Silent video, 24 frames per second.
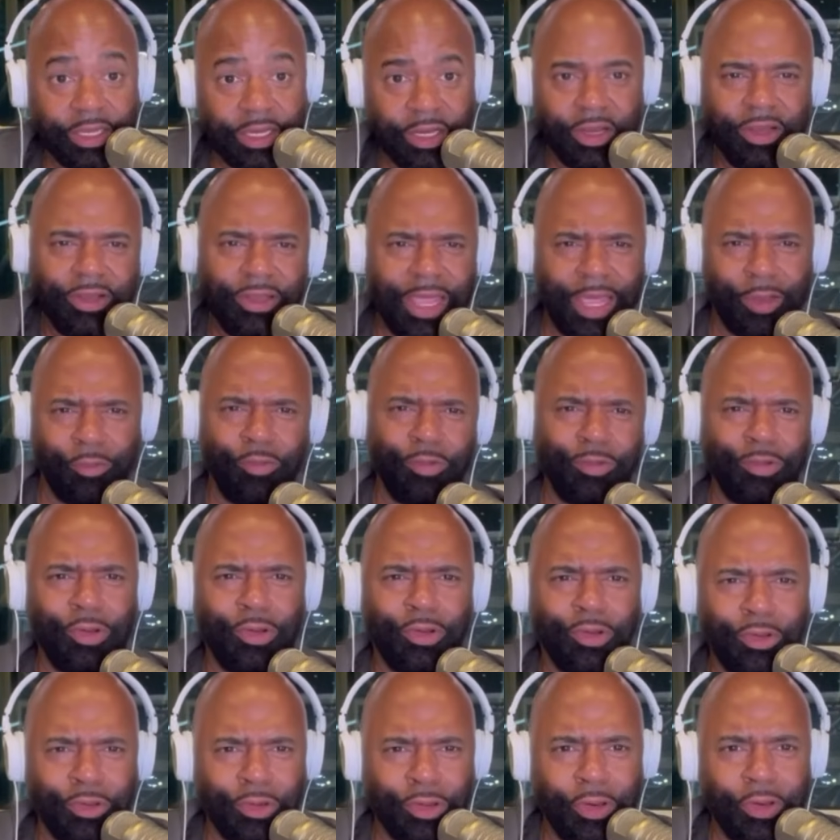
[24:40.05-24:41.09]
And they're like, well,
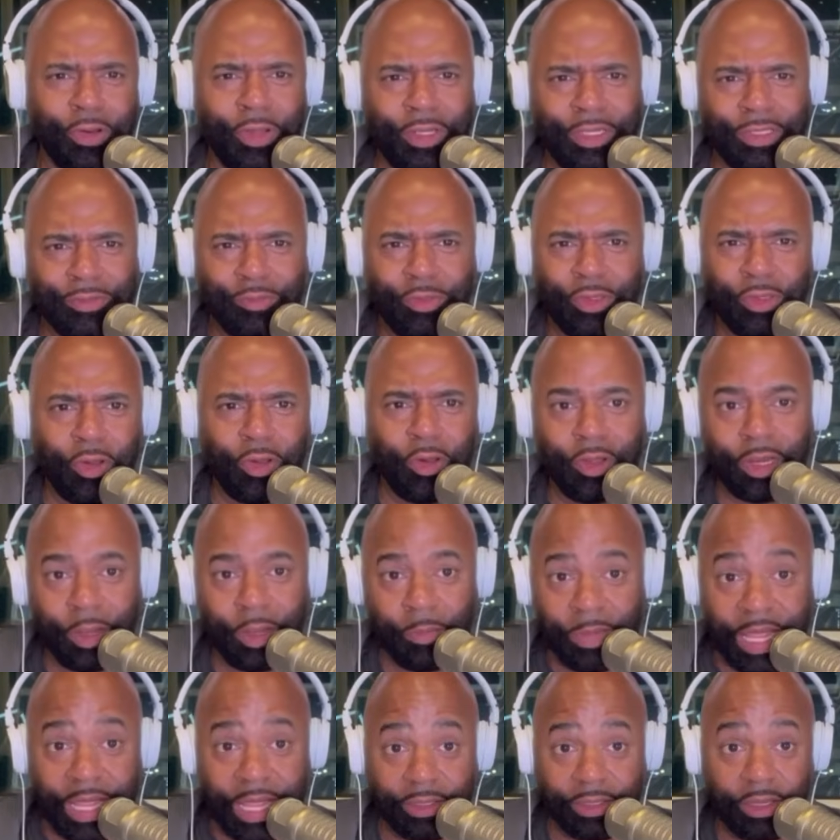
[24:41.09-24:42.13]
no. He's, and
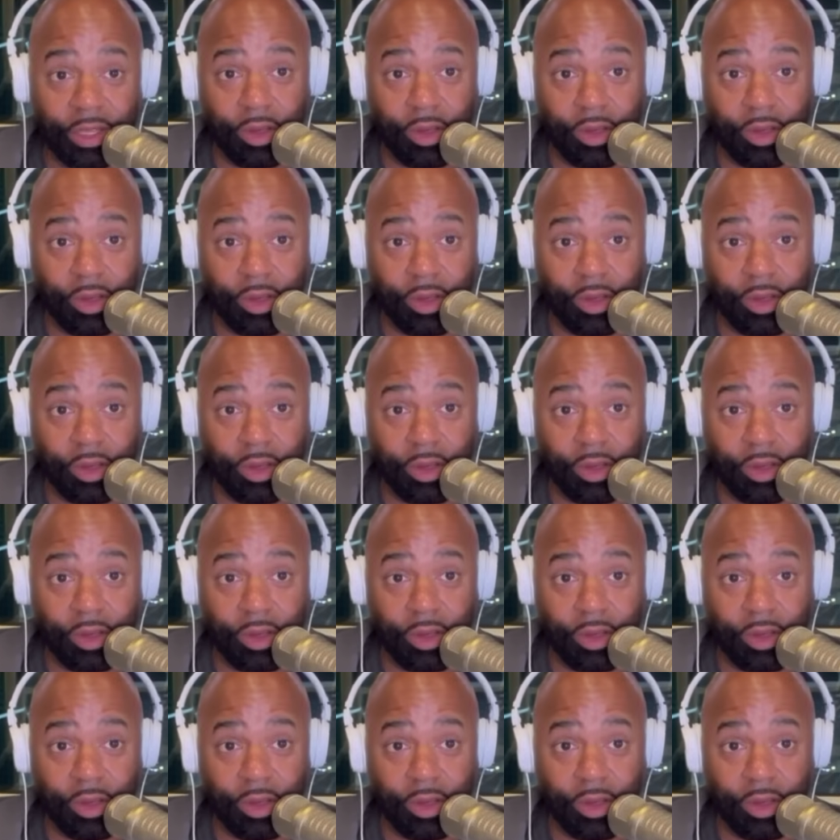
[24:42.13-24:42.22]
I'm like,